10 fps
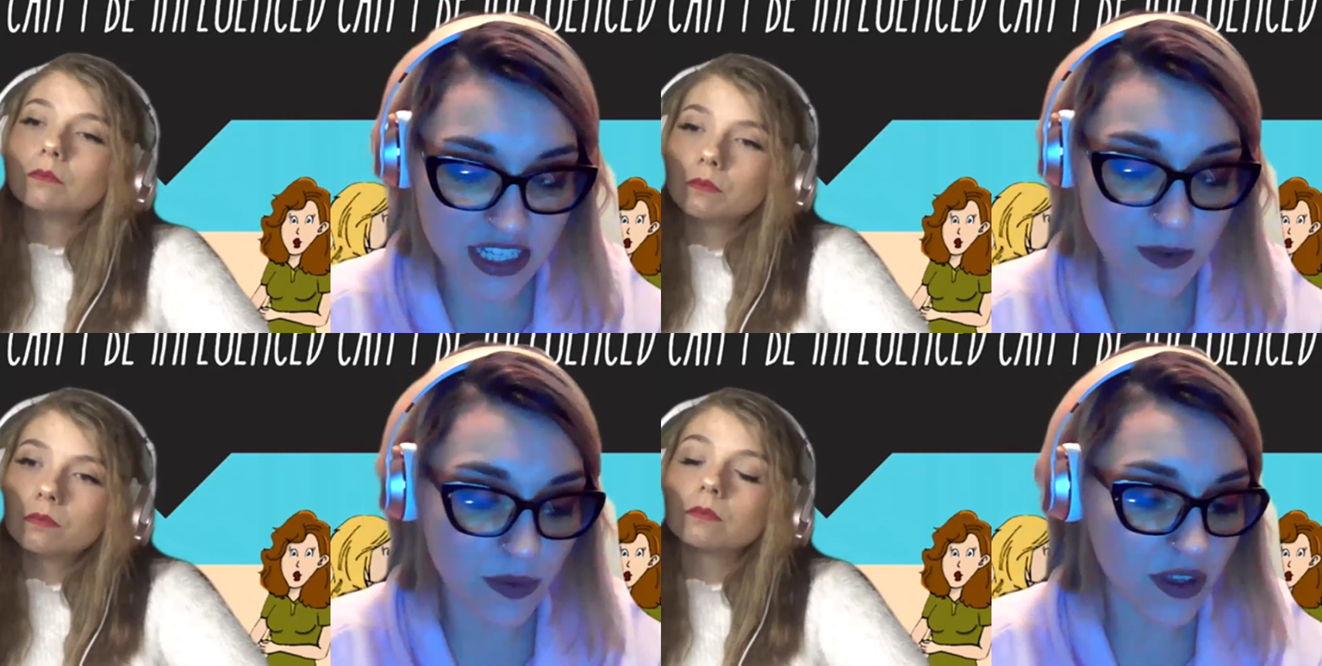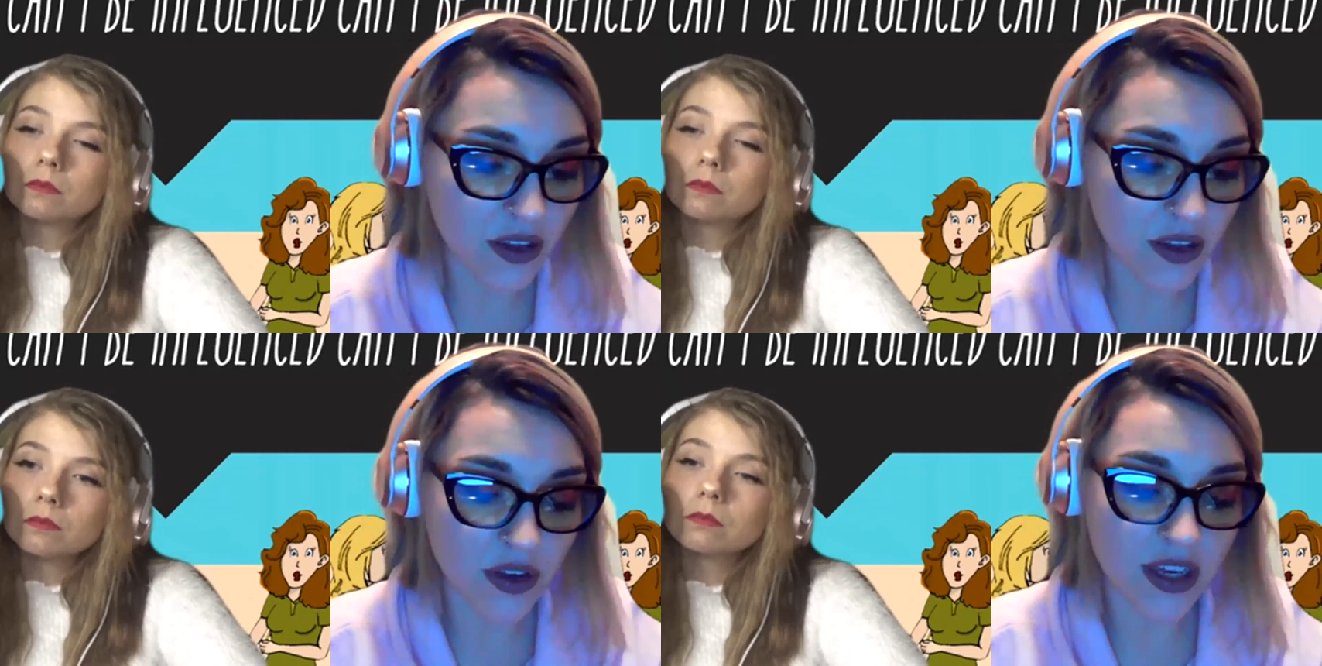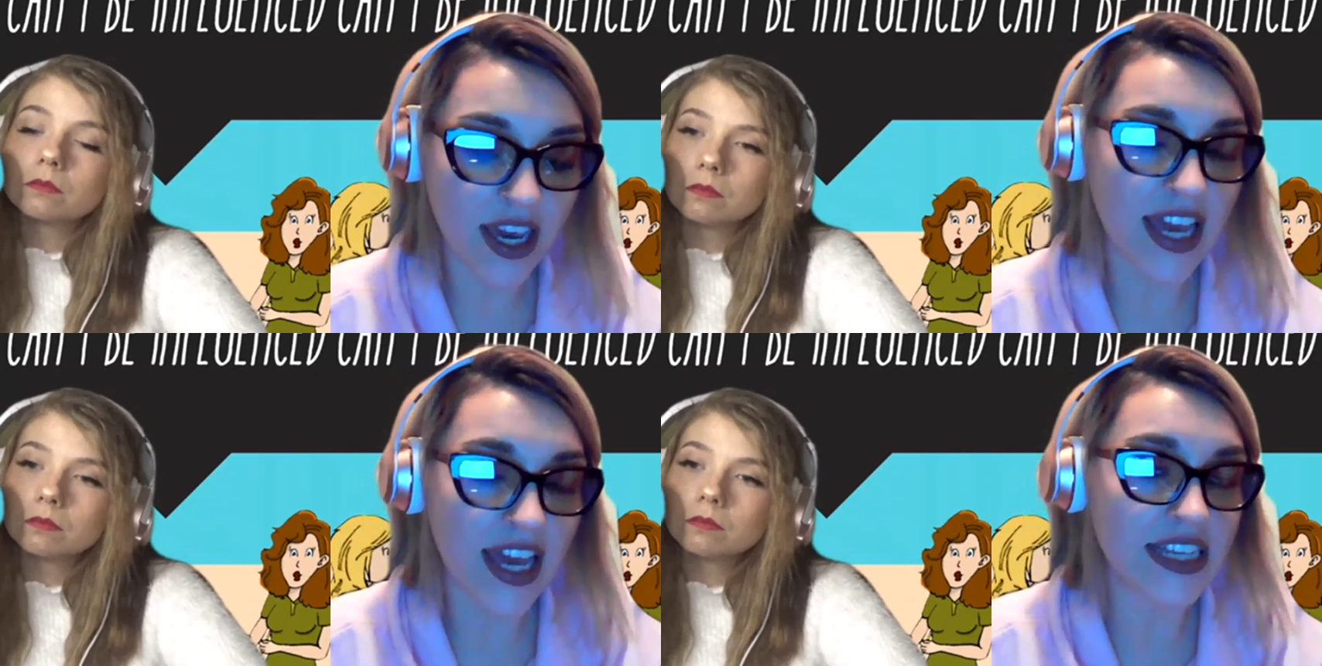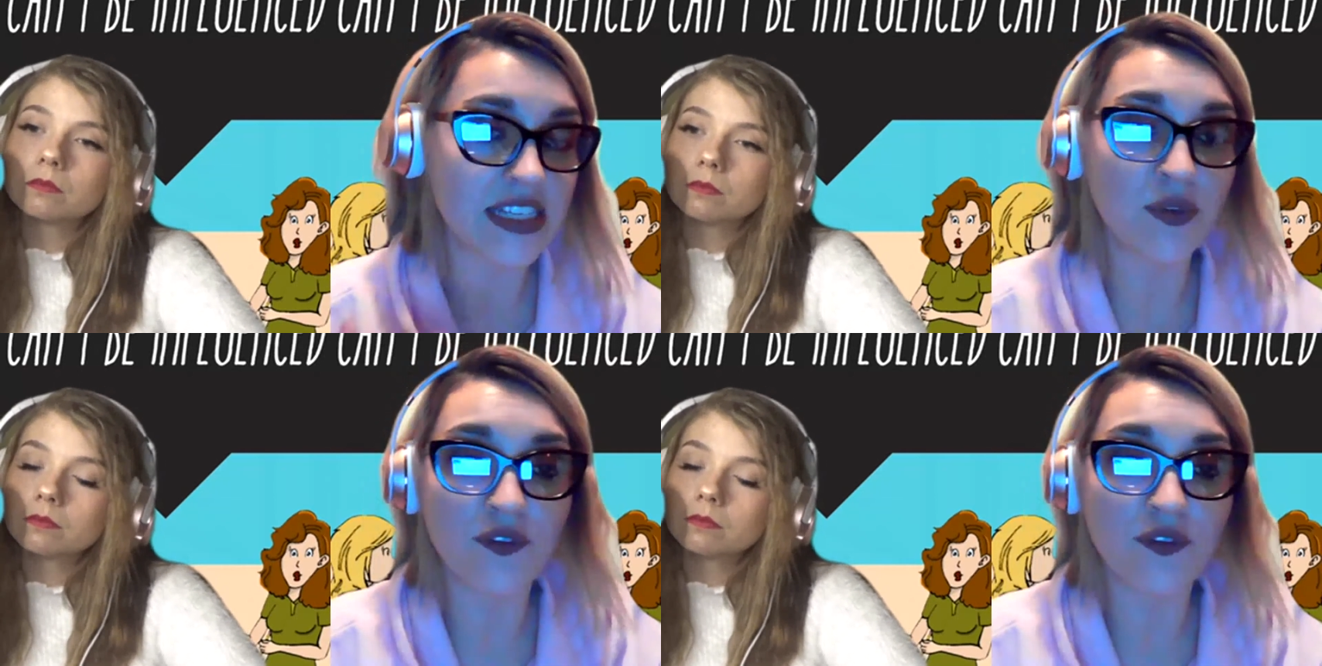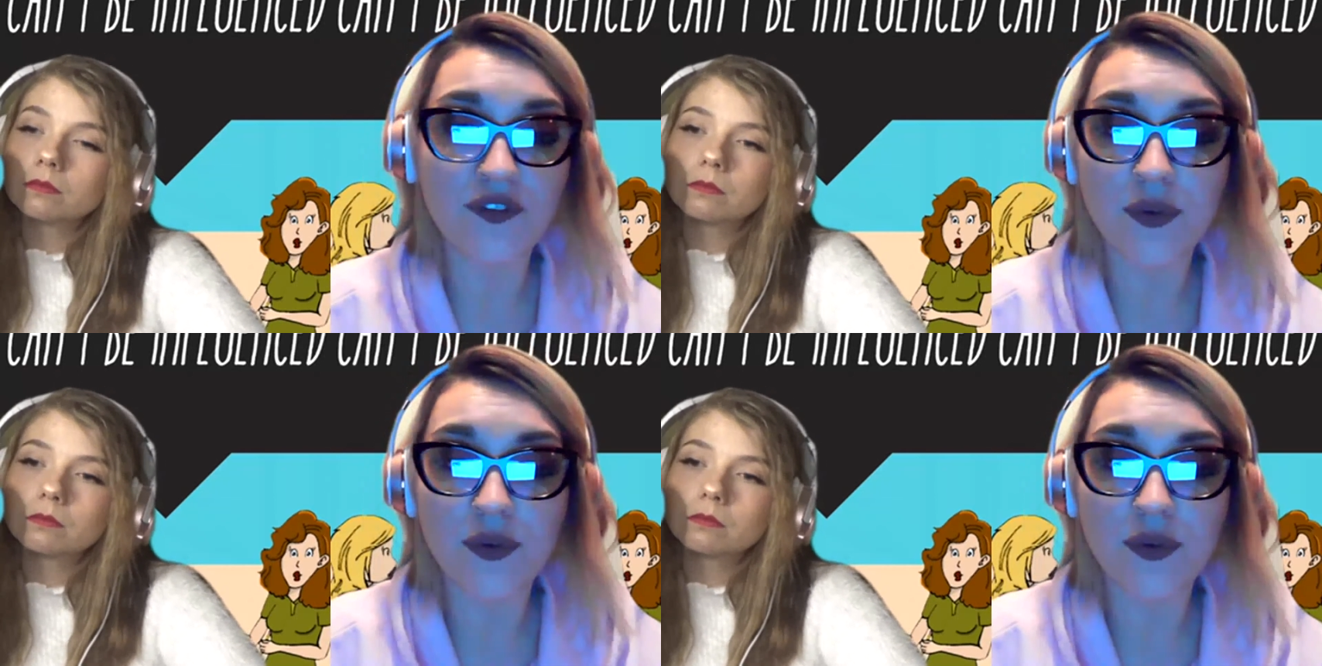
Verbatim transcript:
Speaker 1: these guys and